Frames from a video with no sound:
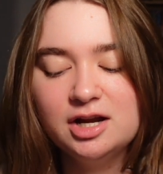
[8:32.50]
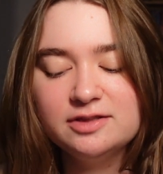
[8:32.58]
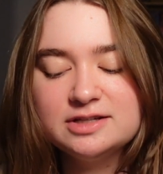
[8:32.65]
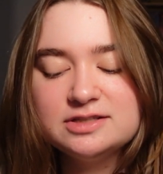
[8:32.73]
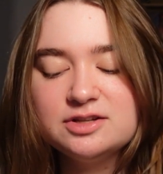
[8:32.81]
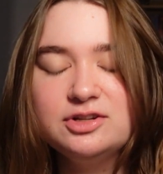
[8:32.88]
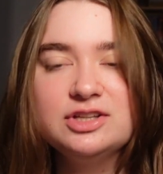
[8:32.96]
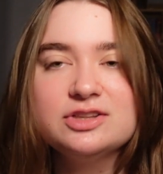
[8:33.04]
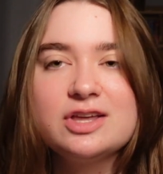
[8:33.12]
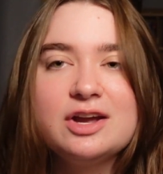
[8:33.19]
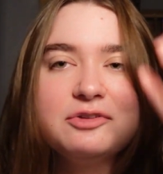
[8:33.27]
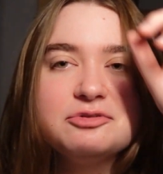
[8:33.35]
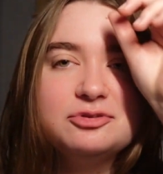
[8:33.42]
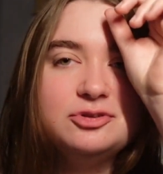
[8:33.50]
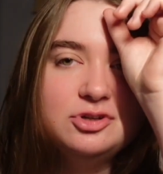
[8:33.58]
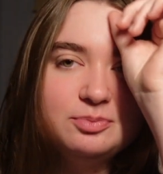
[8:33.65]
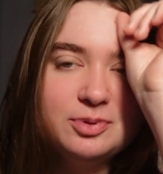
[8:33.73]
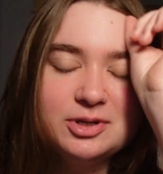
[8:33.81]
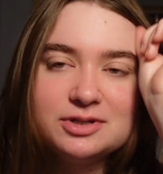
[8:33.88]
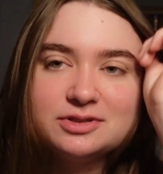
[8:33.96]
there's only like a few
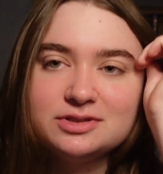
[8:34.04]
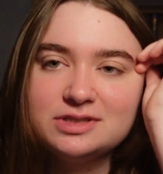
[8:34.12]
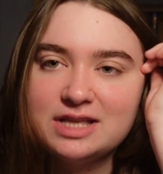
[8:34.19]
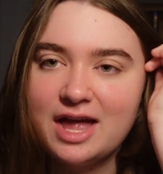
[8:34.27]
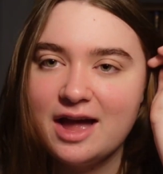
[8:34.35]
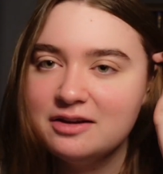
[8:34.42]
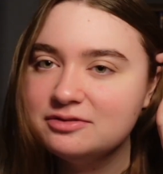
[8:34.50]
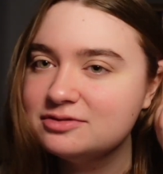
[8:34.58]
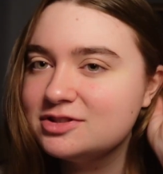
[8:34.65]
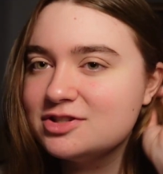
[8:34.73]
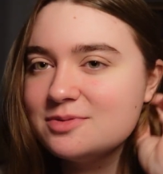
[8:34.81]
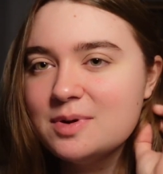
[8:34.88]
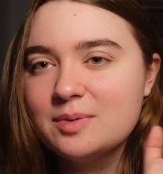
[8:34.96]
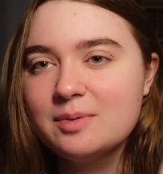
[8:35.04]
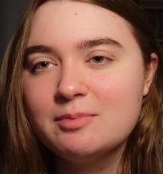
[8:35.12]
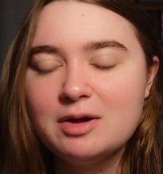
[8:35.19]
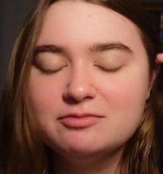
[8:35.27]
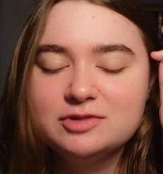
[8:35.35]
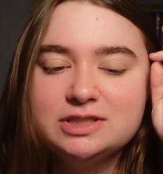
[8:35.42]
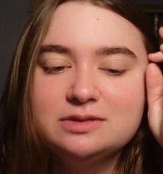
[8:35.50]
books left, so maybe I
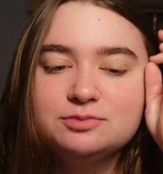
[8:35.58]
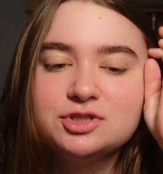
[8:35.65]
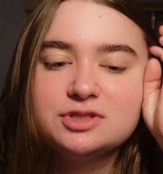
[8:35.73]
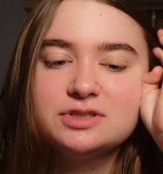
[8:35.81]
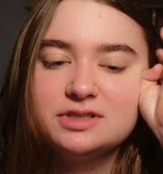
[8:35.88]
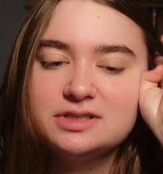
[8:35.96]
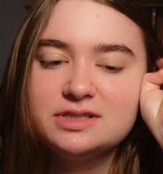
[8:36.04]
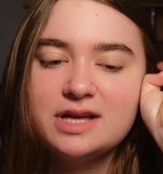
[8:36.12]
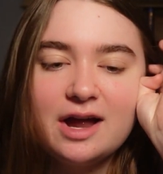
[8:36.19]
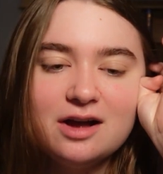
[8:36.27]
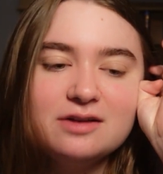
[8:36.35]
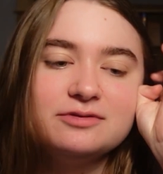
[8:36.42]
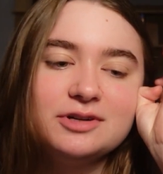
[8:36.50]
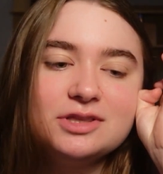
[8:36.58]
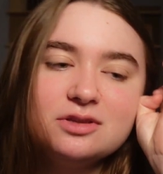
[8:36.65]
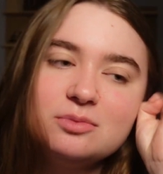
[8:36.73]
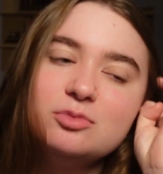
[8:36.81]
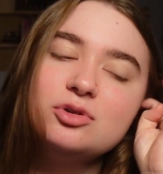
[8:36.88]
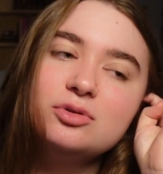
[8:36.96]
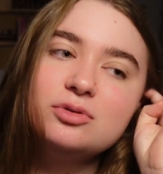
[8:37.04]
might read them just to say I've read
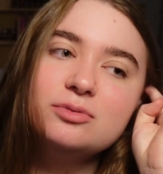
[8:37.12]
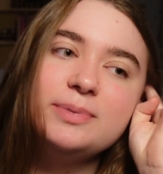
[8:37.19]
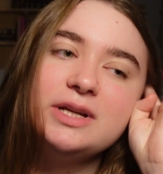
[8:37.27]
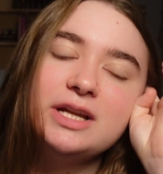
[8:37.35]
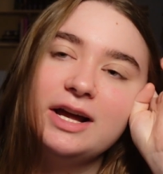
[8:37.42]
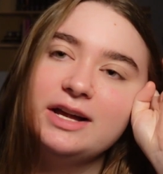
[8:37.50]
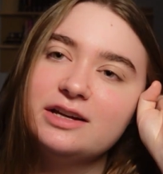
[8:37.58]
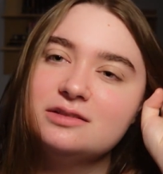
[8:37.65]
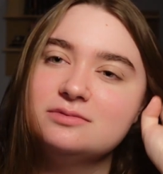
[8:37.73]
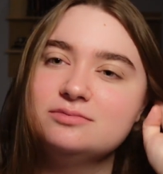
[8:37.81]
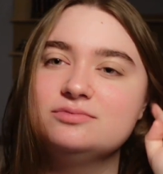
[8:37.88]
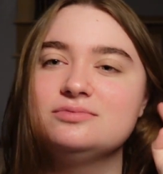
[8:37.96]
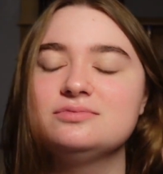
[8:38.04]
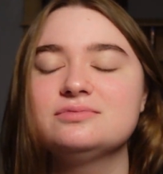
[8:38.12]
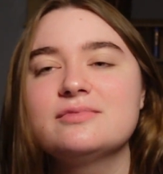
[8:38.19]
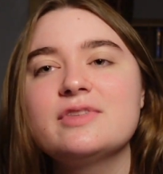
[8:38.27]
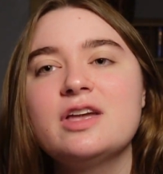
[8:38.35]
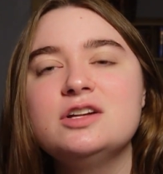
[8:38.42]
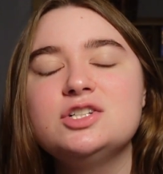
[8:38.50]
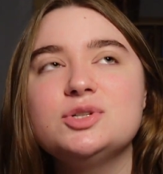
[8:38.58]
them all, but like,
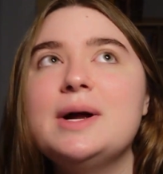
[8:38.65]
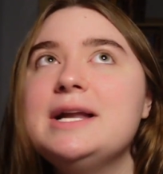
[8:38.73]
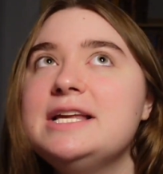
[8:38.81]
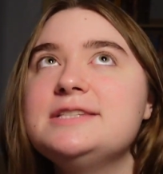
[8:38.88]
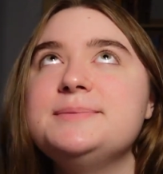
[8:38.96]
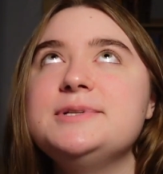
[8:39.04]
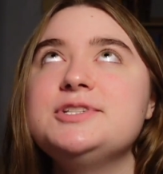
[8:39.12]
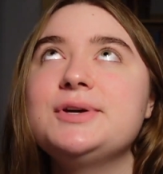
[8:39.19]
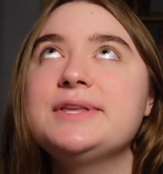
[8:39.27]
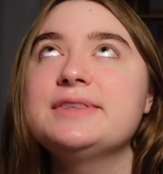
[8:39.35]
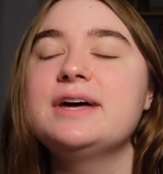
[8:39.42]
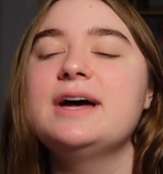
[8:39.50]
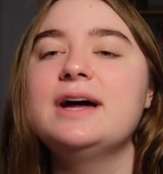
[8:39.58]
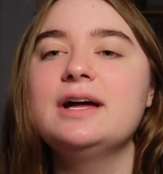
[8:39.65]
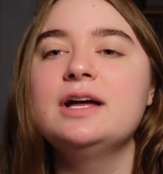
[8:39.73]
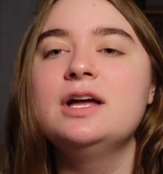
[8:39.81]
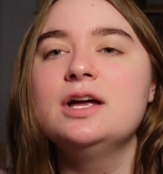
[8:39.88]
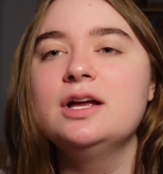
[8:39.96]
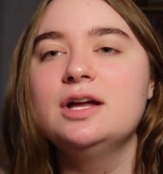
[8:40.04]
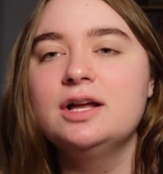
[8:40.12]
do I need to be doing that?
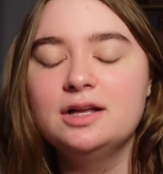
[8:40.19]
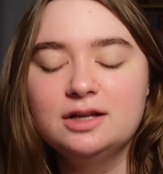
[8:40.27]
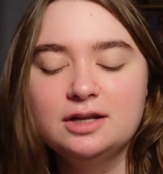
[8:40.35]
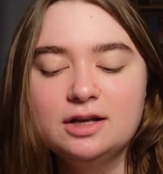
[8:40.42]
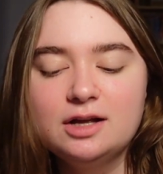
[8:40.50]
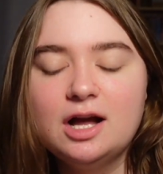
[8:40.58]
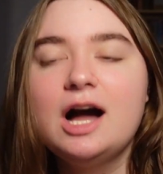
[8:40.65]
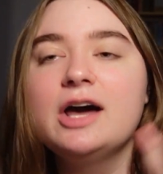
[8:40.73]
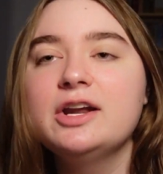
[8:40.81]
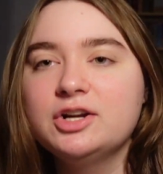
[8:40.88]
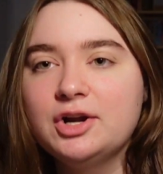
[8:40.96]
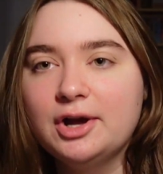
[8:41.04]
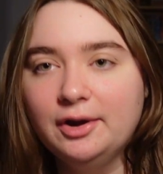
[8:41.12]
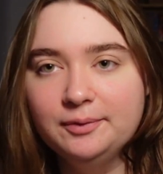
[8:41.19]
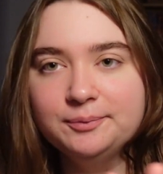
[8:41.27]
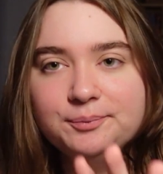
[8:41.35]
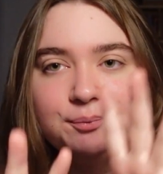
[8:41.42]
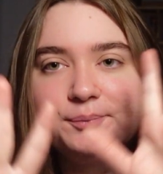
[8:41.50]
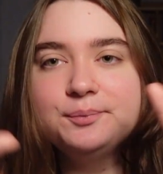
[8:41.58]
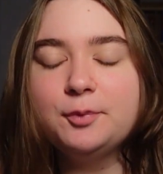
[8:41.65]
I don't know.
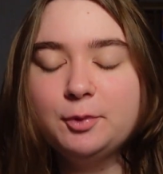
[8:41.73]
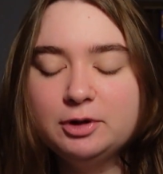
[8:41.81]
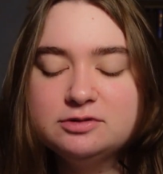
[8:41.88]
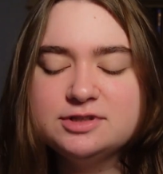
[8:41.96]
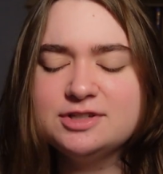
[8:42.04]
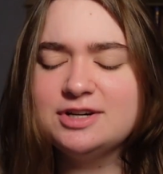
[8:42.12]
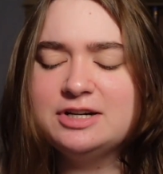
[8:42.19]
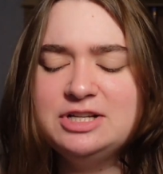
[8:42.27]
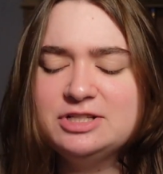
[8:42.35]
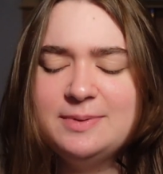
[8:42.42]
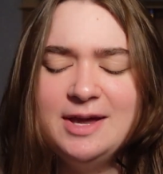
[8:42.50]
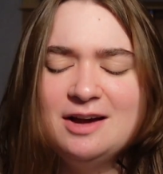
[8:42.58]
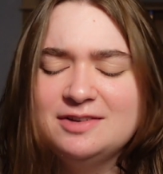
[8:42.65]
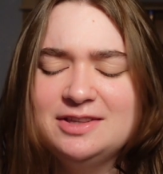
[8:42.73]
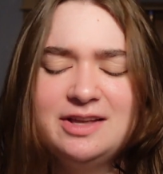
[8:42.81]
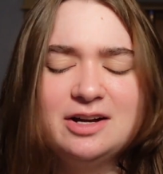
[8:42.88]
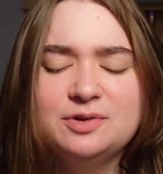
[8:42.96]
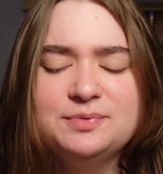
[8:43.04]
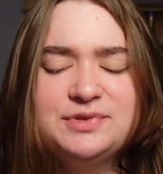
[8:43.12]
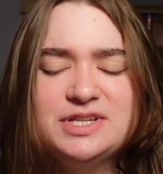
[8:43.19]
We also don't need to be having that
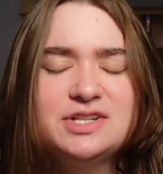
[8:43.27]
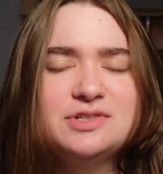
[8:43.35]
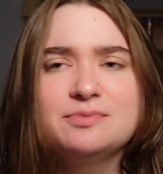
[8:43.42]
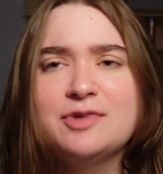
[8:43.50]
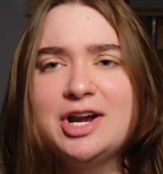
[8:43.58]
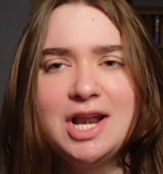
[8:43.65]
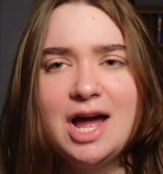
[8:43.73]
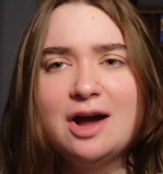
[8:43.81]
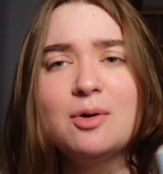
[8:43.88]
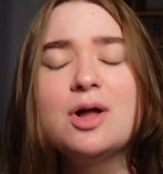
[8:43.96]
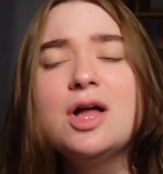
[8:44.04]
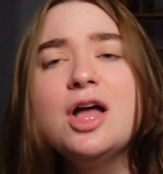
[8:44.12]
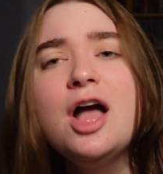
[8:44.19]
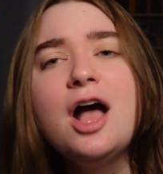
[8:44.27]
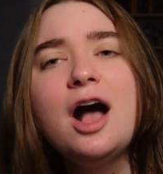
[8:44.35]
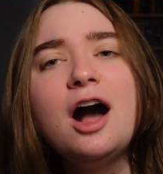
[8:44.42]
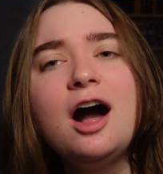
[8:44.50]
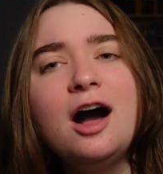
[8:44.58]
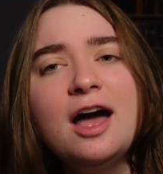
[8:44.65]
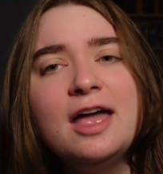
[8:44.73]
conversation right now.
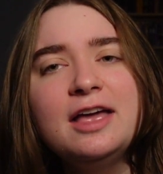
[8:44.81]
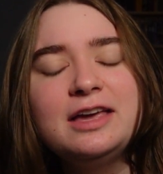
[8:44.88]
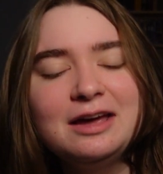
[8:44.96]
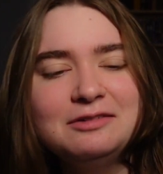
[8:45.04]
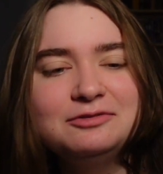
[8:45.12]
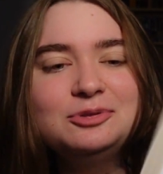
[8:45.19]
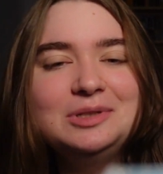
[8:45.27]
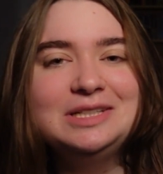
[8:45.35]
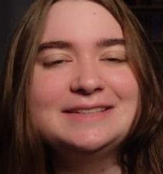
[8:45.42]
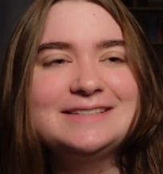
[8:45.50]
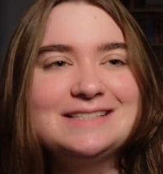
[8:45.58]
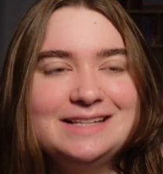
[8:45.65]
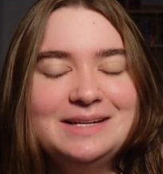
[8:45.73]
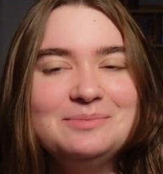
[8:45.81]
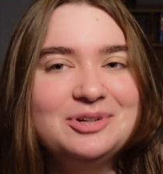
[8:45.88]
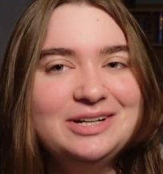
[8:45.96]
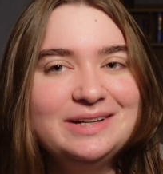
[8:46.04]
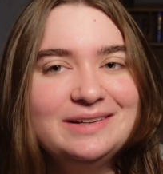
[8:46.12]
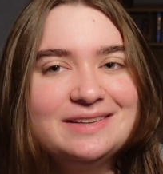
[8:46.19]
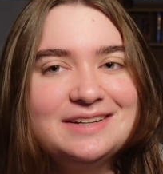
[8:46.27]
I kept falling asleep
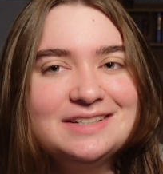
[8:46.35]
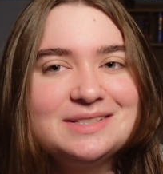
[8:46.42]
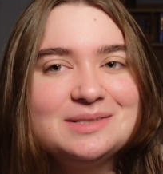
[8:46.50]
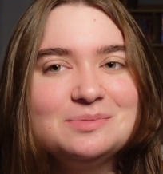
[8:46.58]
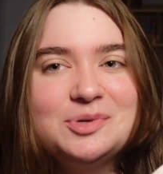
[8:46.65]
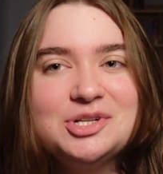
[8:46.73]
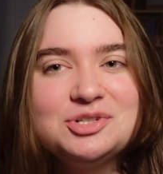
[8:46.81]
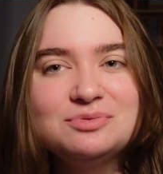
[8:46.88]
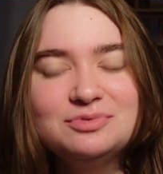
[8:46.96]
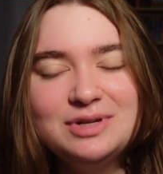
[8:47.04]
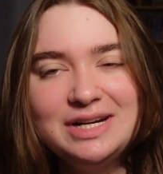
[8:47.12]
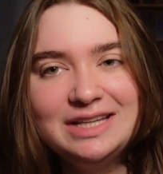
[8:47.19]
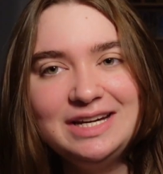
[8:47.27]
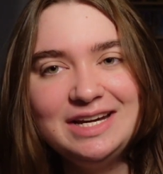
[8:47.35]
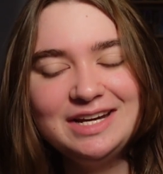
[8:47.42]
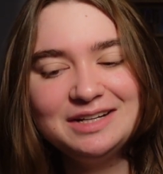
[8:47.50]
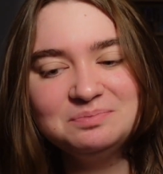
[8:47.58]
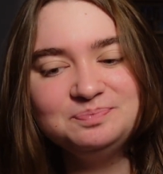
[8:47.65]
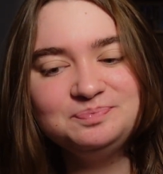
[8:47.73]
reading this, which really,